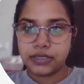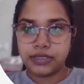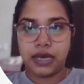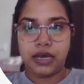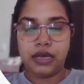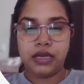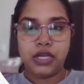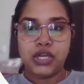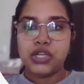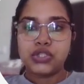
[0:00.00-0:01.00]

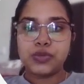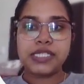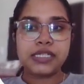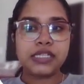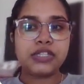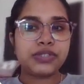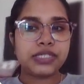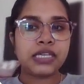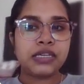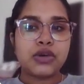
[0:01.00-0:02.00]
Yeah. So basically, you
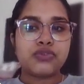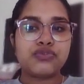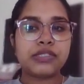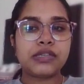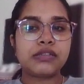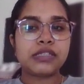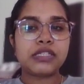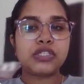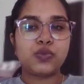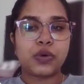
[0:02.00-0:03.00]
see, result
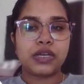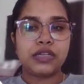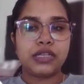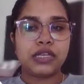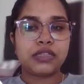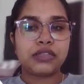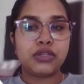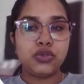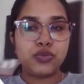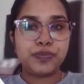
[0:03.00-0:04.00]
is 1 and the
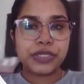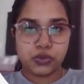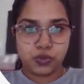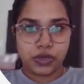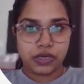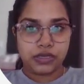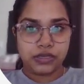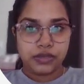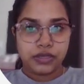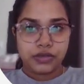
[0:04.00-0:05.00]
loop is
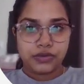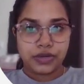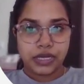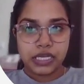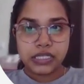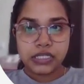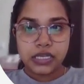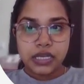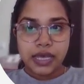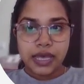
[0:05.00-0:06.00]
1, right?
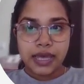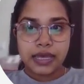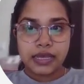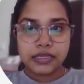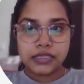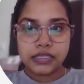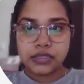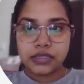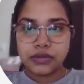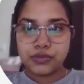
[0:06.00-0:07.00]
And
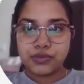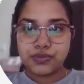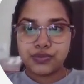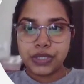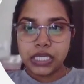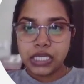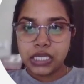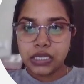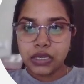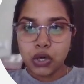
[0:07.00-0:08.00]

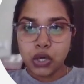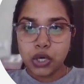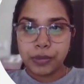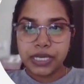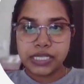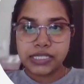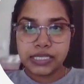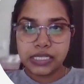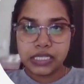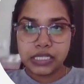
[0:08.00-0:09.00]
we are
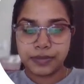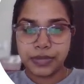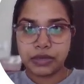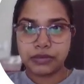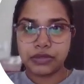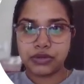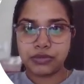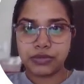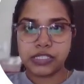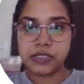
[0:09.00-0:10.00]
basically,
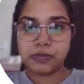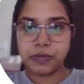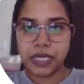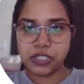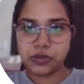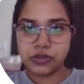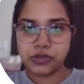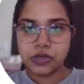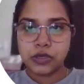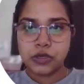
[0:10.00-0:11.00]
my space
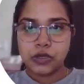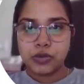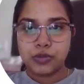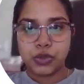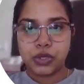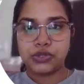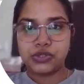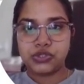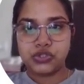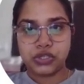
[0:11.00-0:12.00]
border
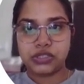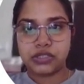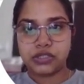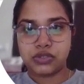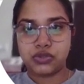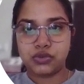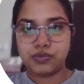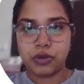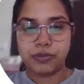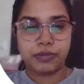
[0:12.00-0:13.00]
is just too
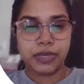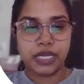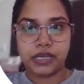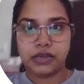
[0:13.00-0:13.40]
problematic